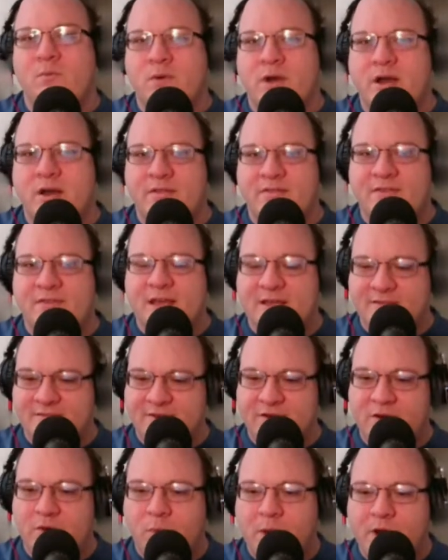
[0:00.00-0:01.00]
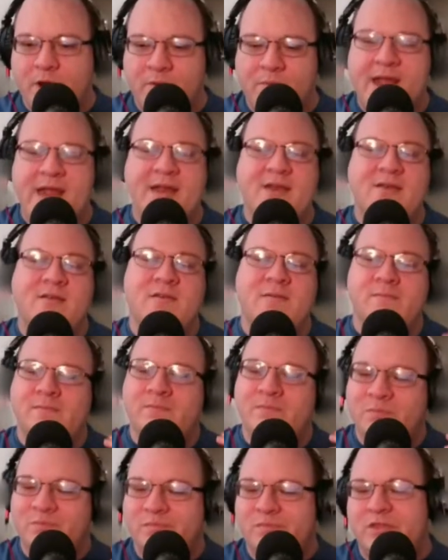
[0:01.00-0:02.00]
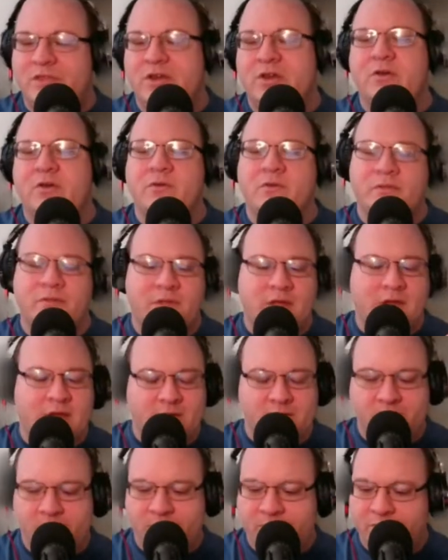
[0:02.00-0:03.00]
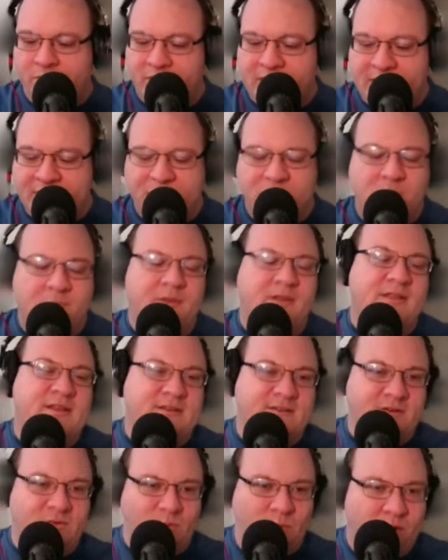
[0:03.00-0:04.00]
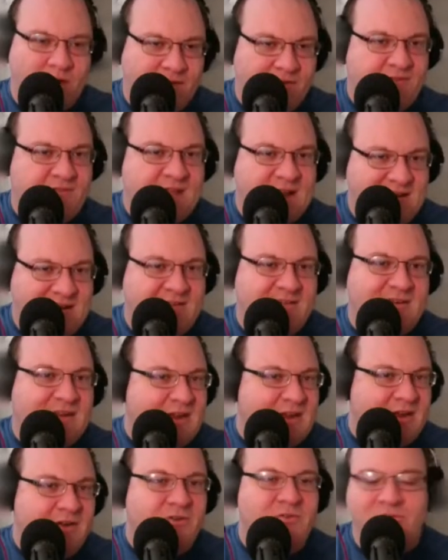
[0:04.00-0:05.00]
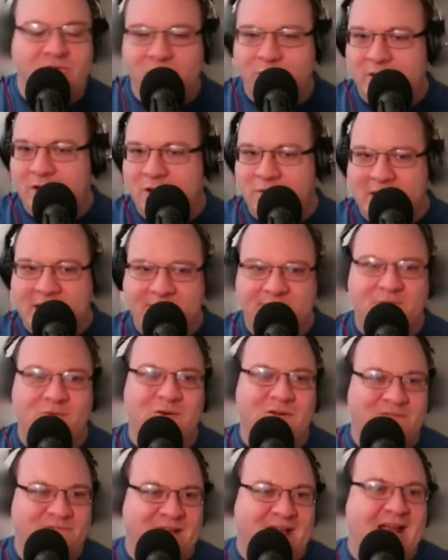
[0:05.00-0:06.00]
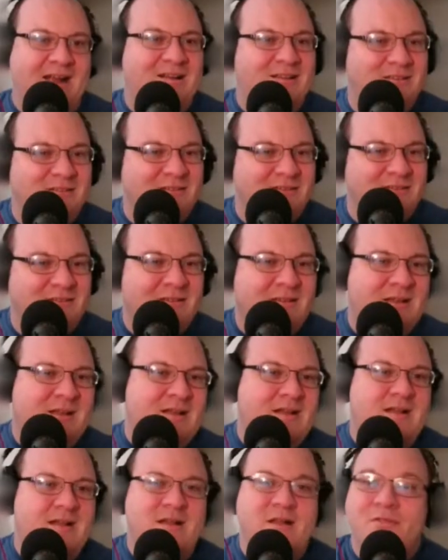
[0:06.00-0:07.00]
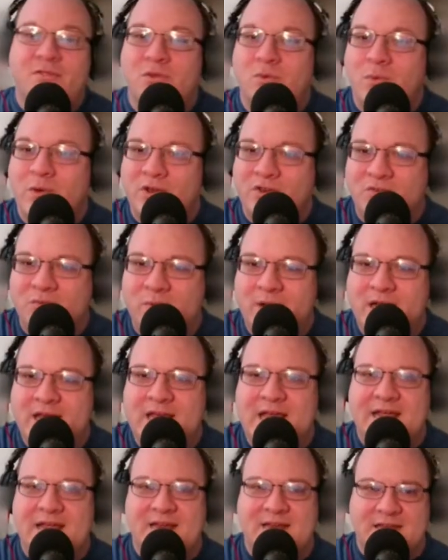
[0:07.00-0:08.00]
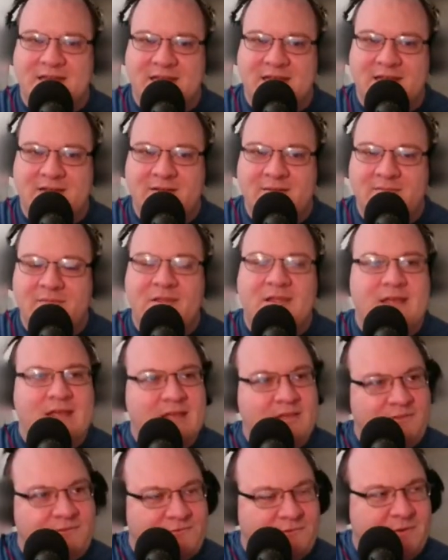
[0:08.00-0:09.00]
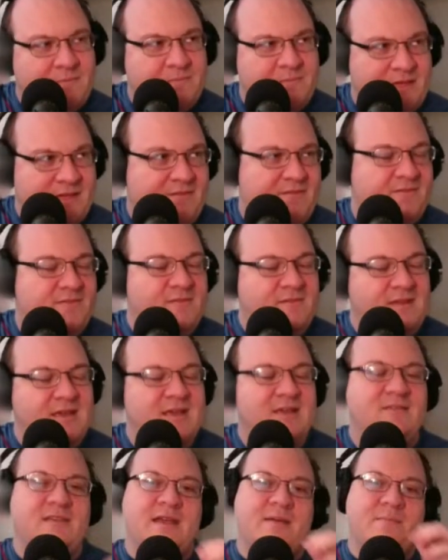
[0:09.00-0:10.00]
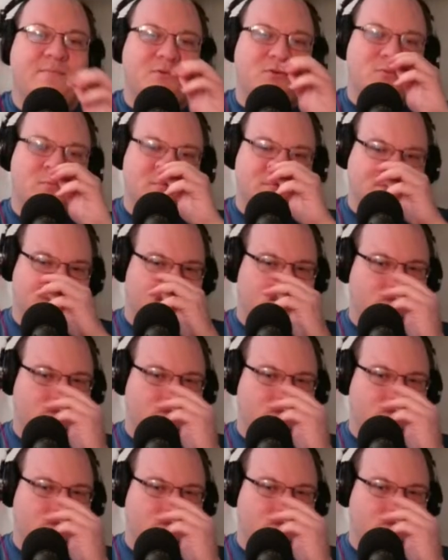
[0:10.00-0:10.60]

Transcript: where it says, 108, the Ninth Roman Legion was stationed here. So we know that for a fact. The 120 AD is from this example.